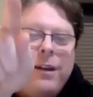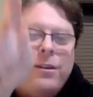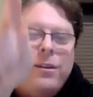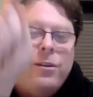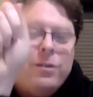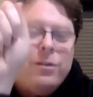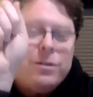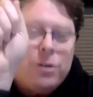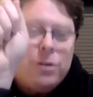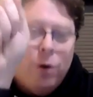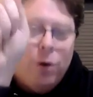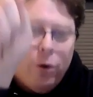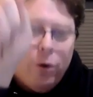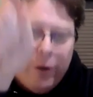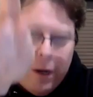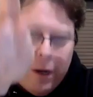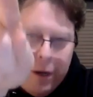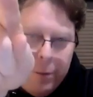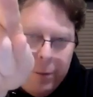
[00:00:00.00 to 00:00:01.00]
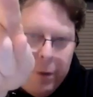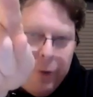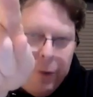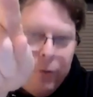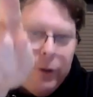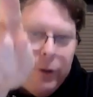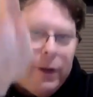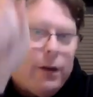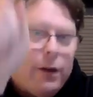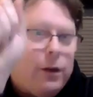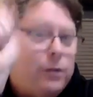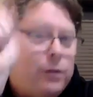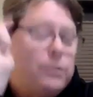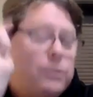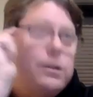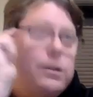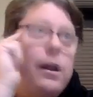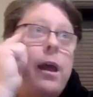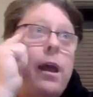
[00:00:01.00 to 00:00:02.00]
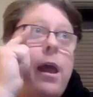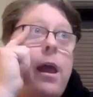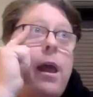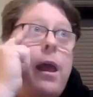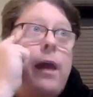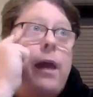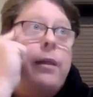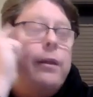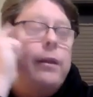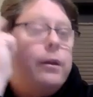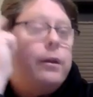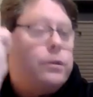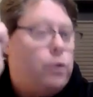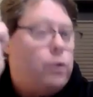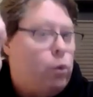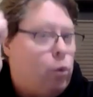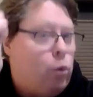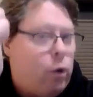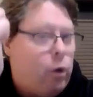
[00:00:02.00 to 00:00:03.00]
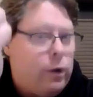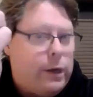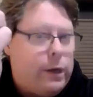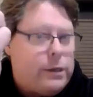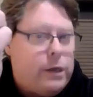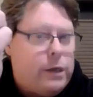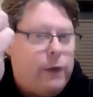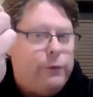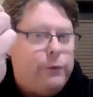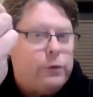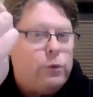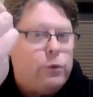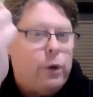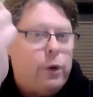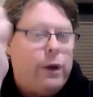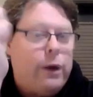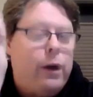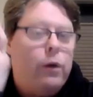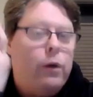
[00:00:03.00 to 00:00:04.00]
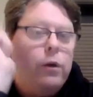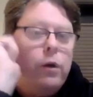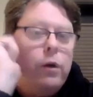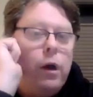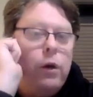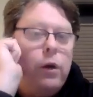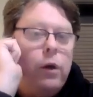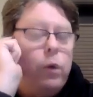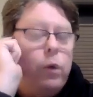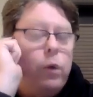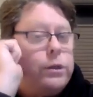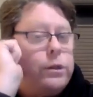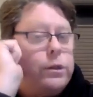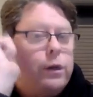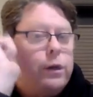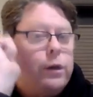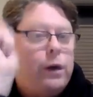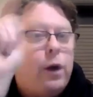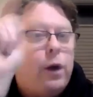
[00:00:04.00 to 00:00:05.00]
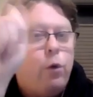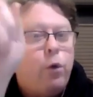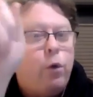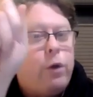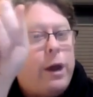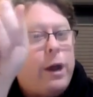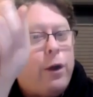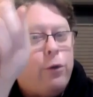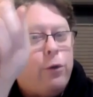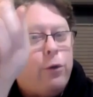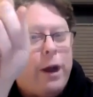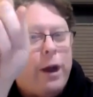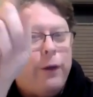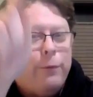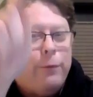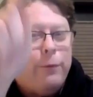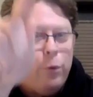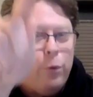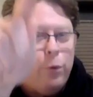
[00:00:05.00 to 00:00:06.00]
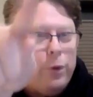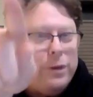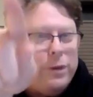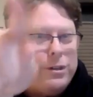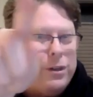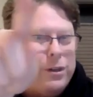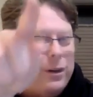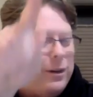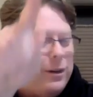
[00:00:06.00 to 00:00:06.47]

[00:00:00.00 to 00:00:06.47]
do is go down to Beverly Hills and there's the Rolex office right on Wilshire, not Rodeo Drive, but Wilshire.